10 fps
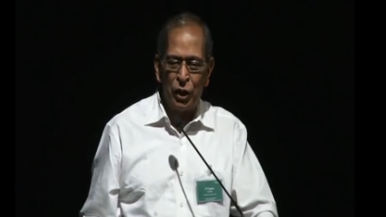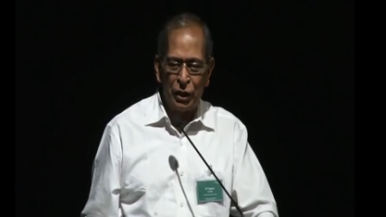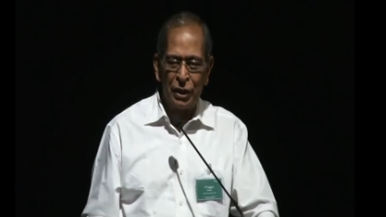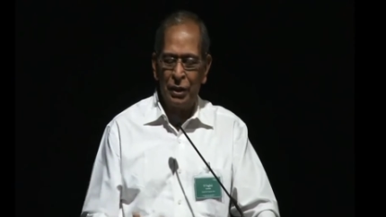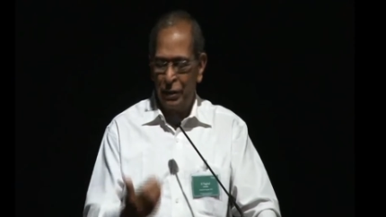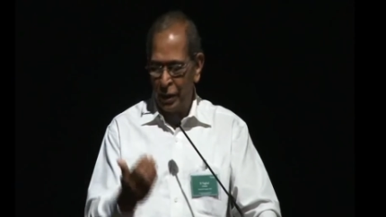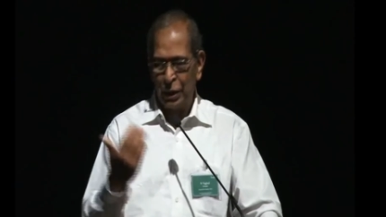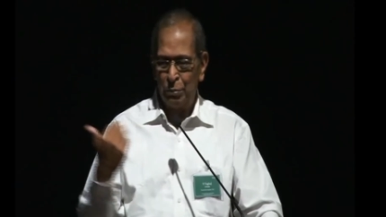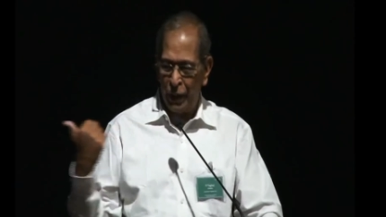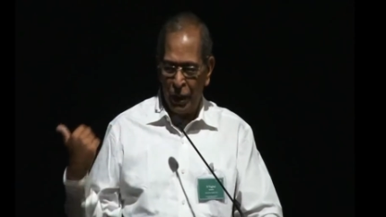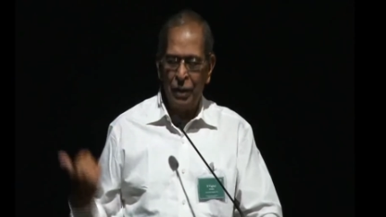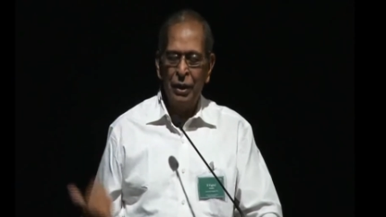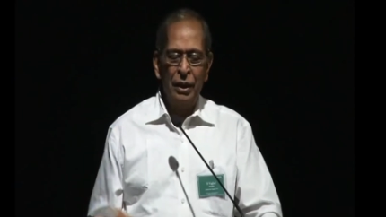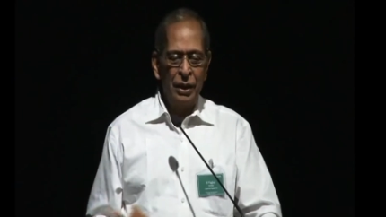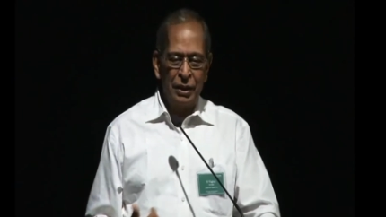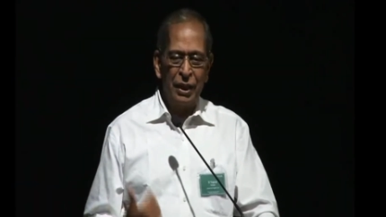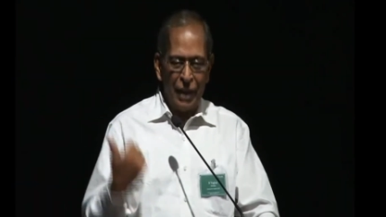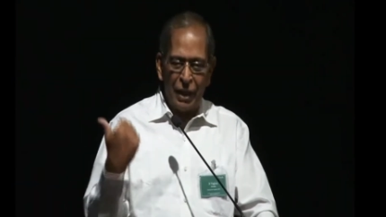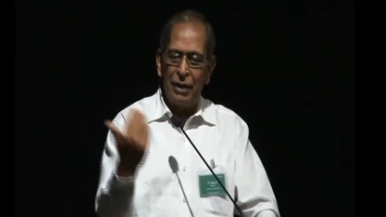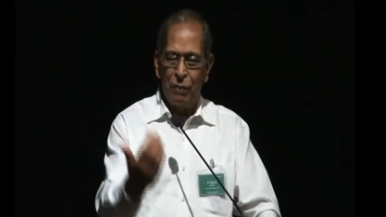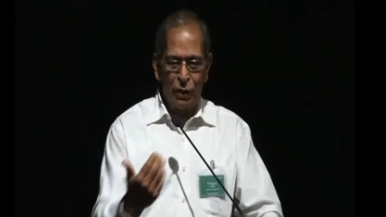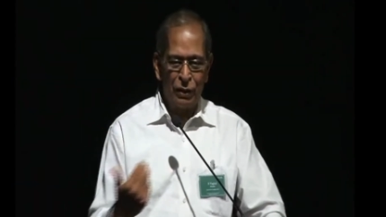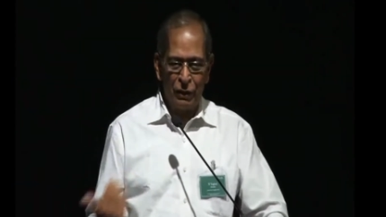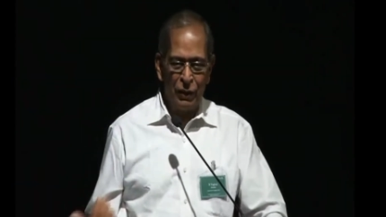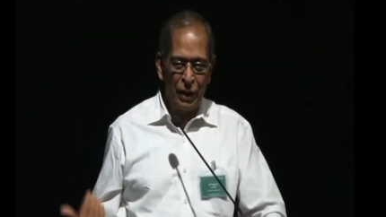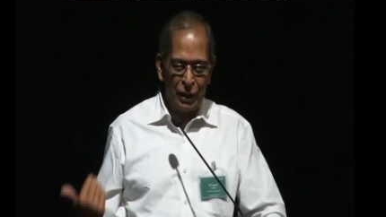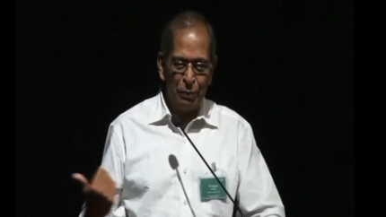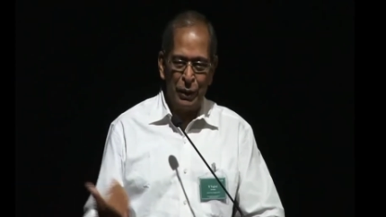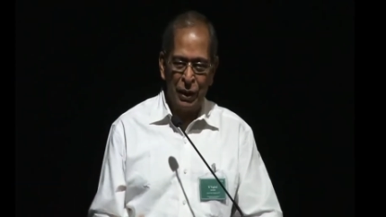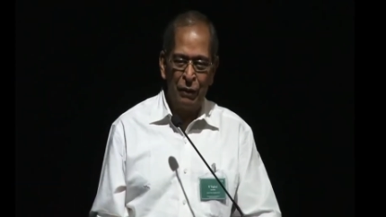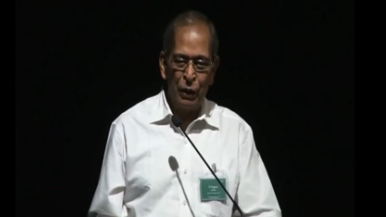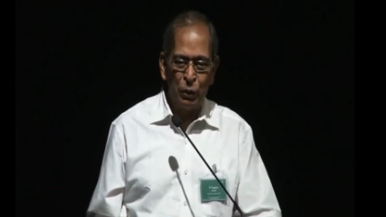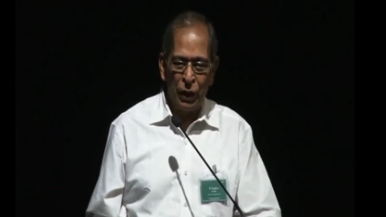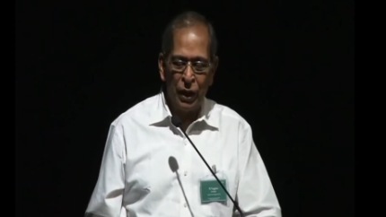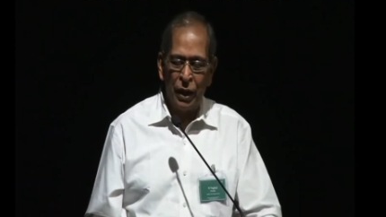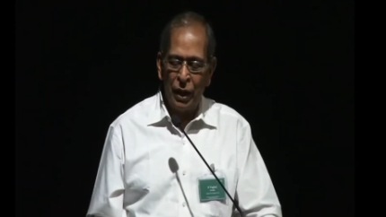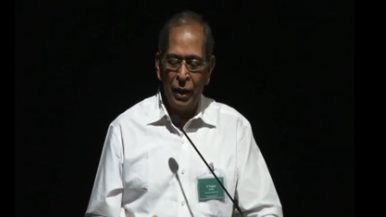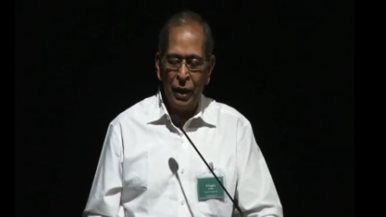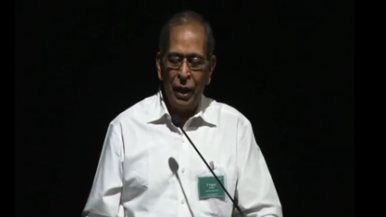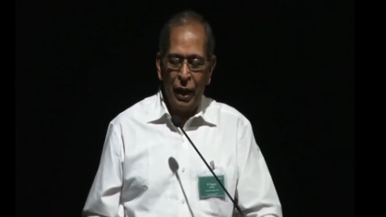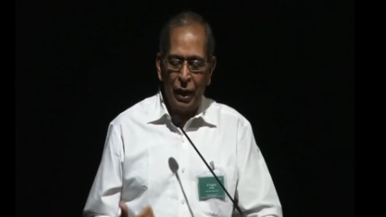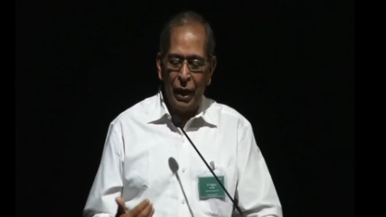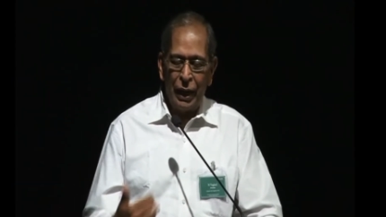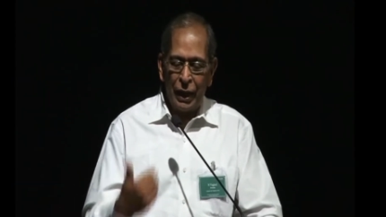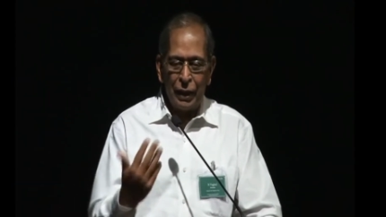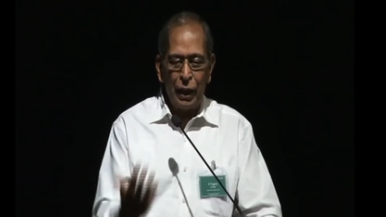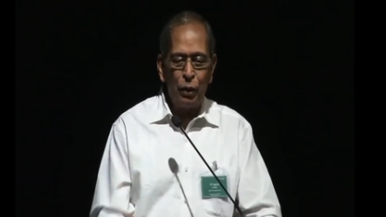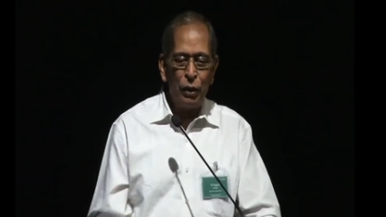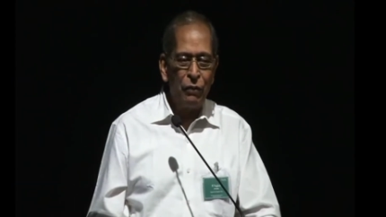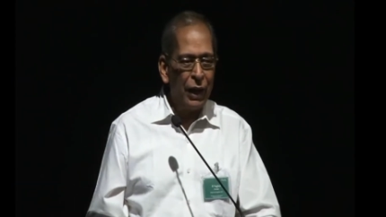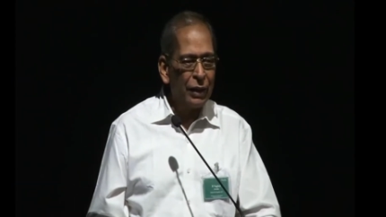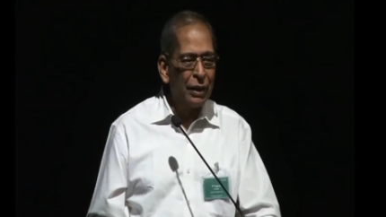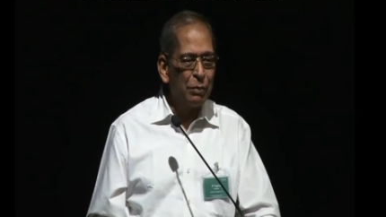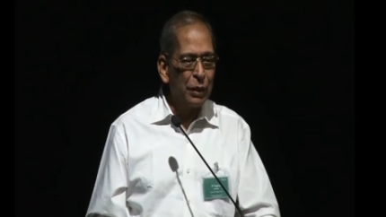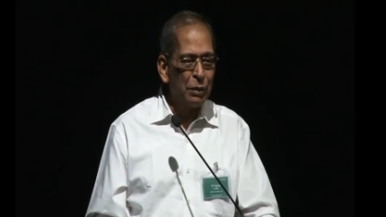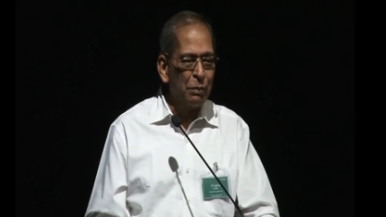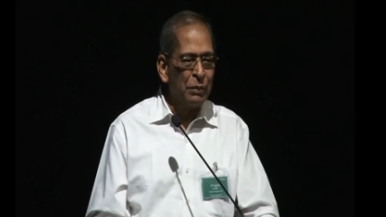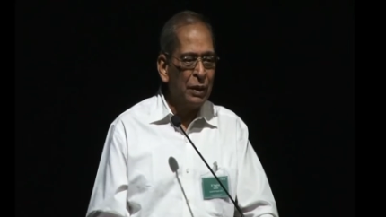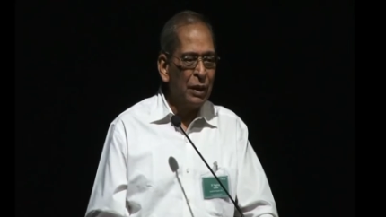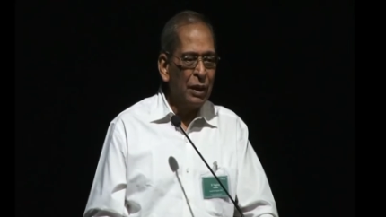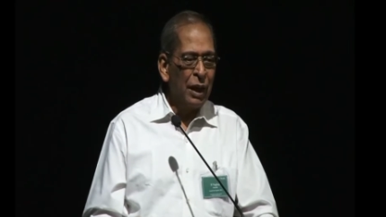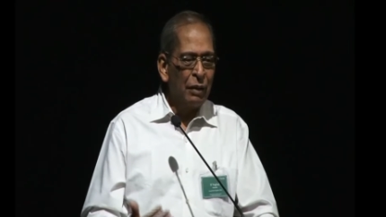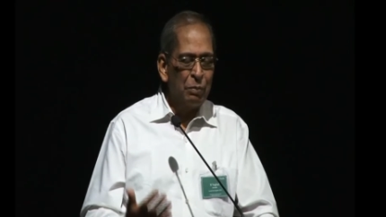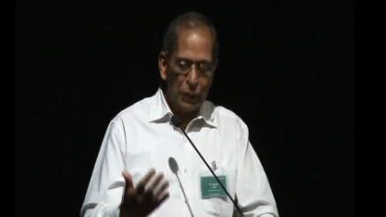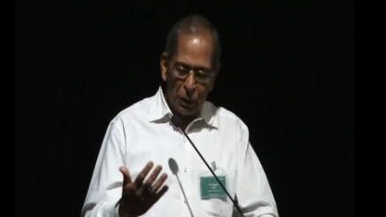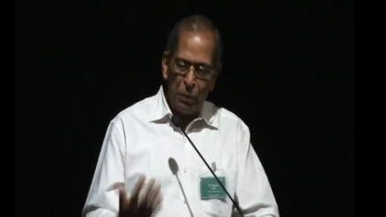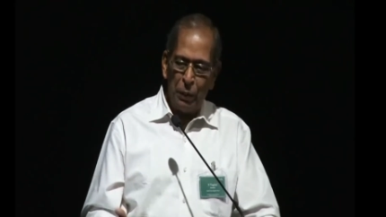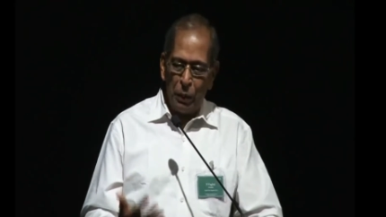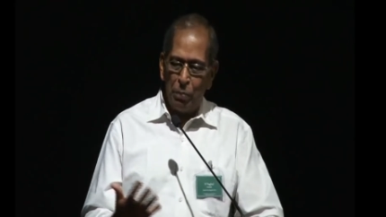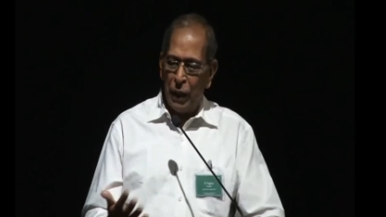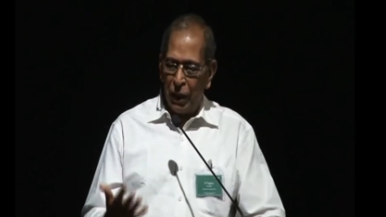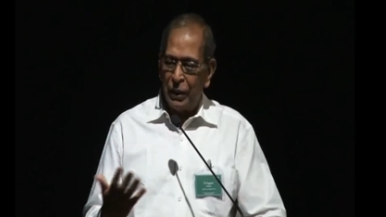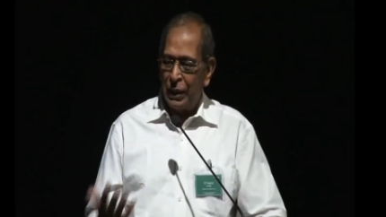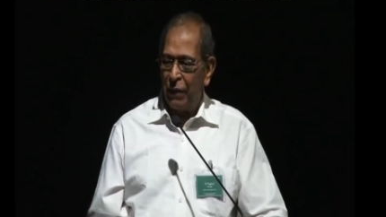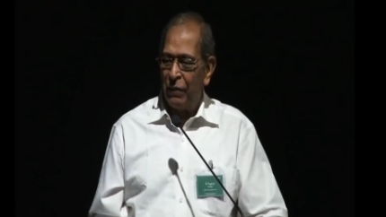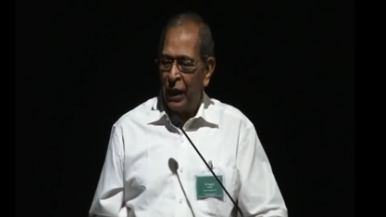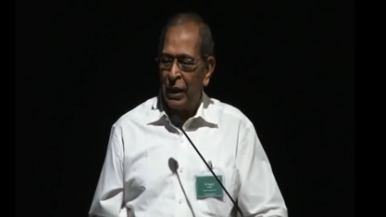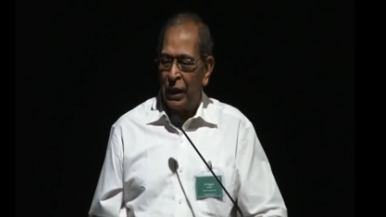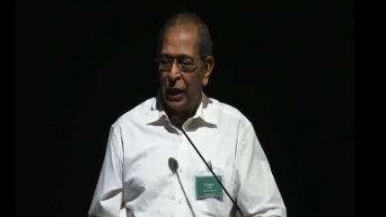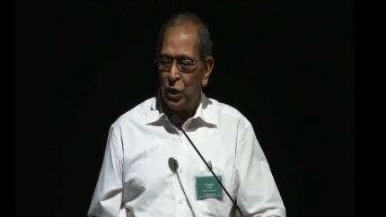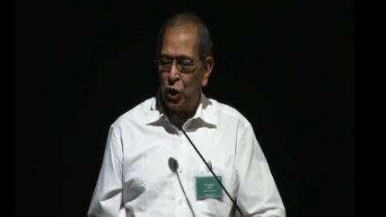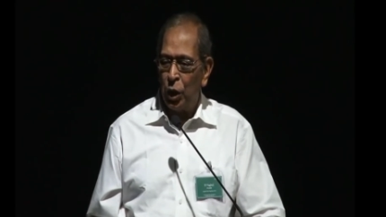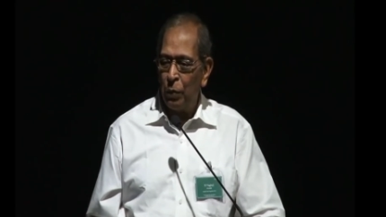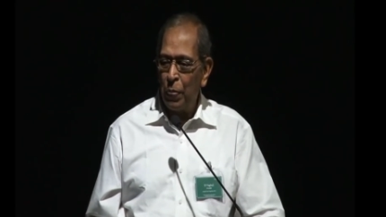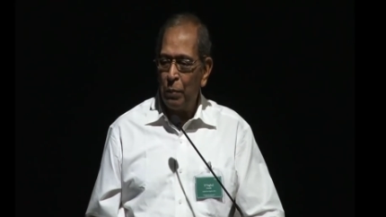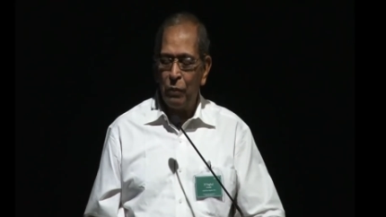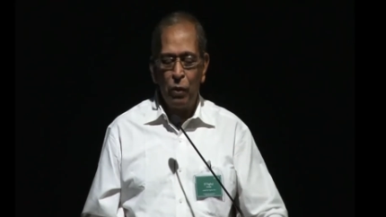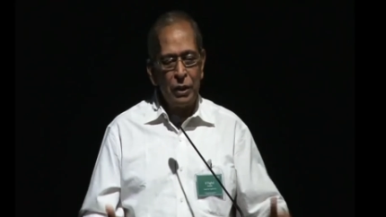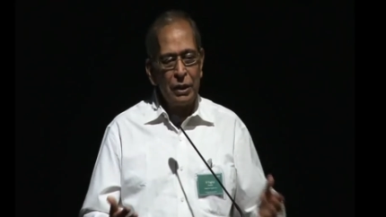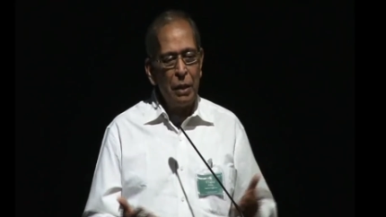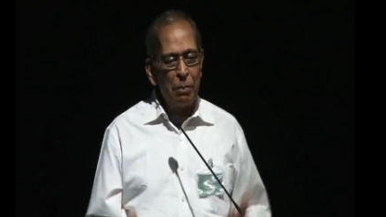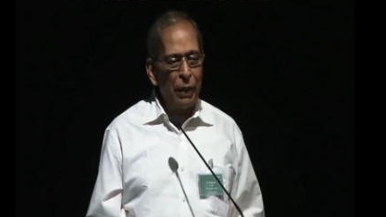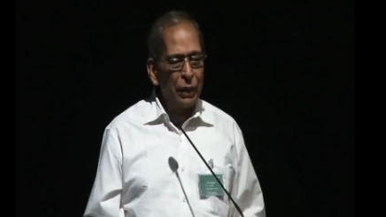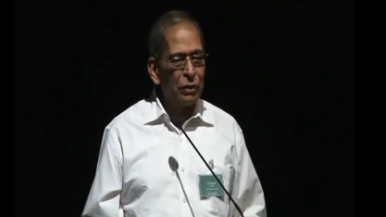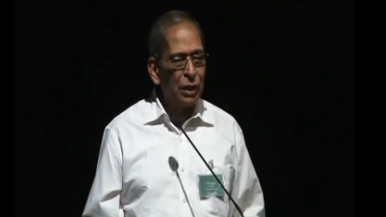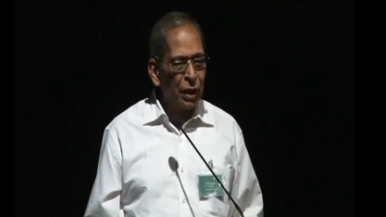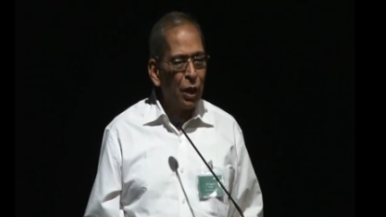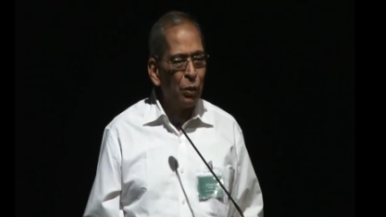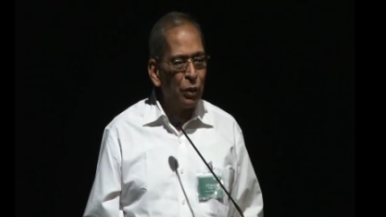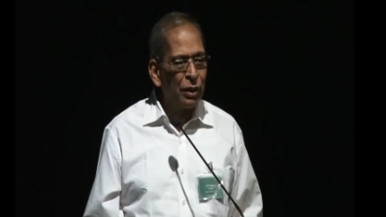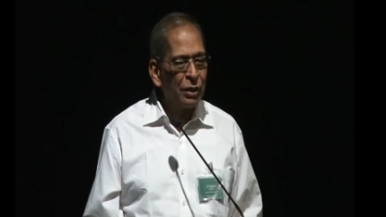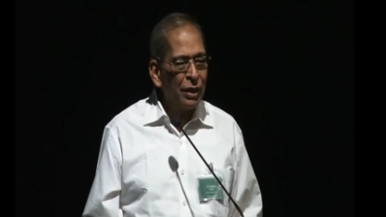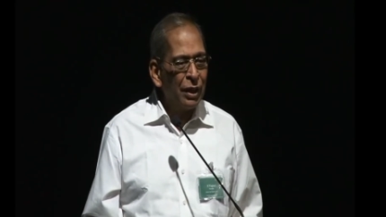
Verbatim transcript: introduction that has been, she read whatever has been given to her. And I can tell you the fact that Pratham for some people believe that they have done a great job. But what is the impact on the ground?